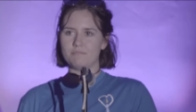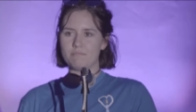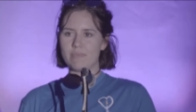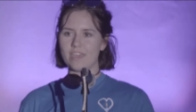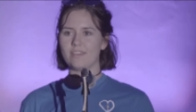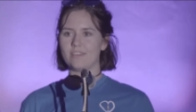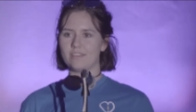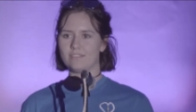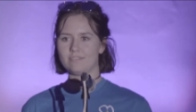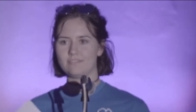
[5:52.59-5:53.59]
make
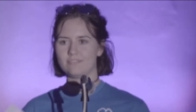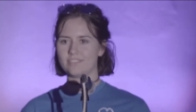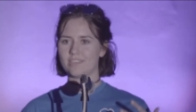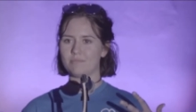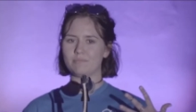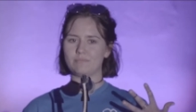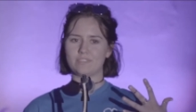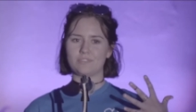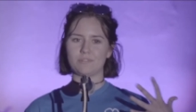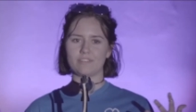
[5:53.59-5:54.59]
some
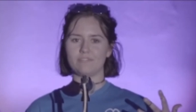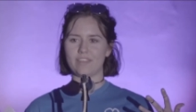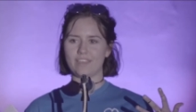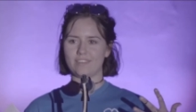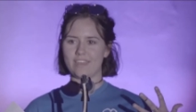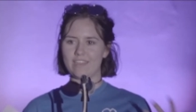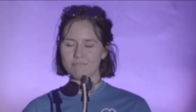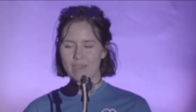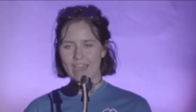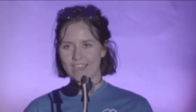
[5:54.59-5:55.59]
sort of like
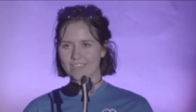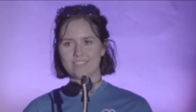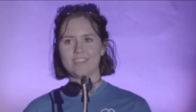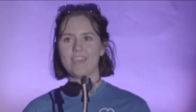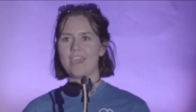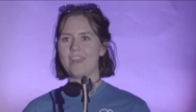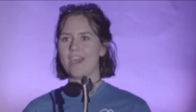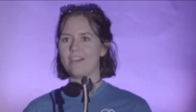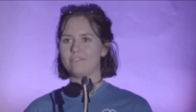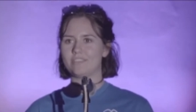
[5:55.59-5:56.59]
impact and
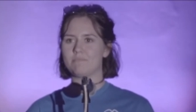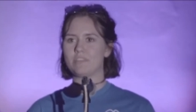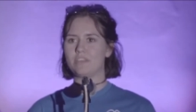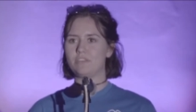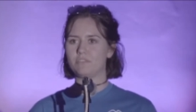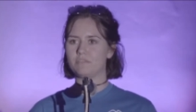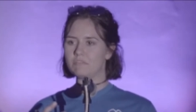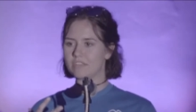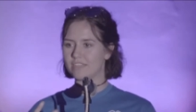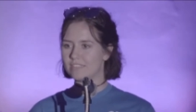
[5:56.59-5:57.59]
have something
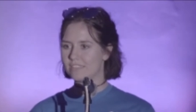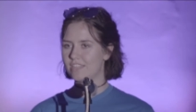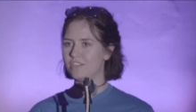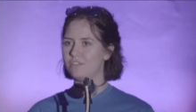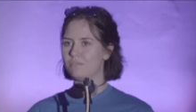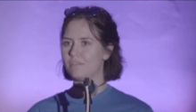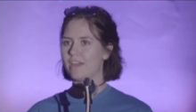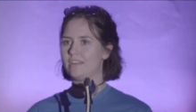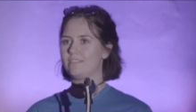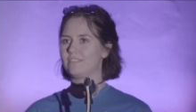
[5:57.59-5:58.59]
continue,
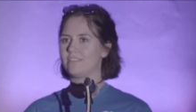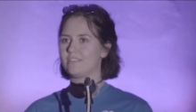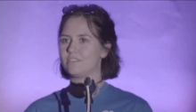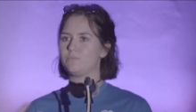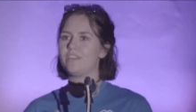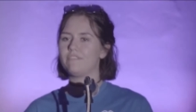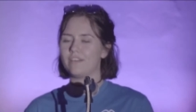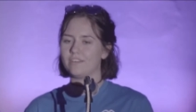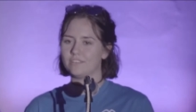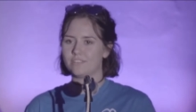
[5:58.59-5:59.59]
and because we
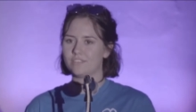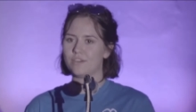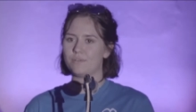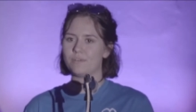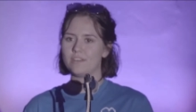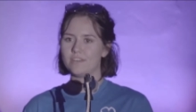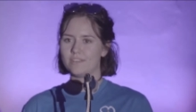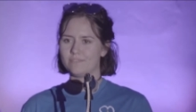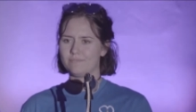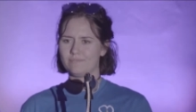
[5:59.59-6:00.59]
felt so,
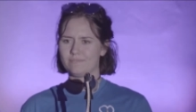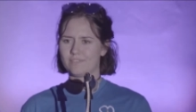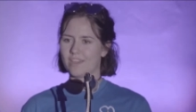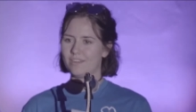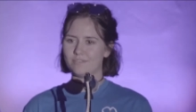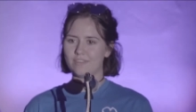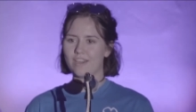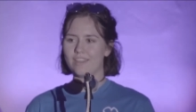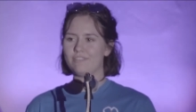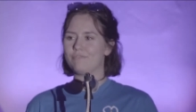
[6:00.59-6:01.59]

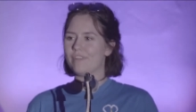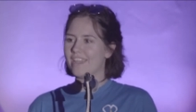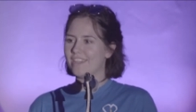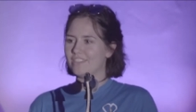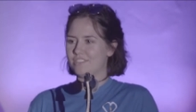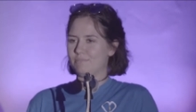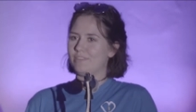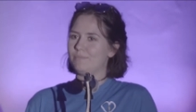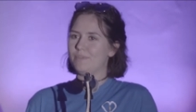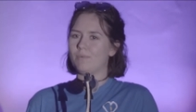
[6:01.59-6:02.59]
not enraged, but we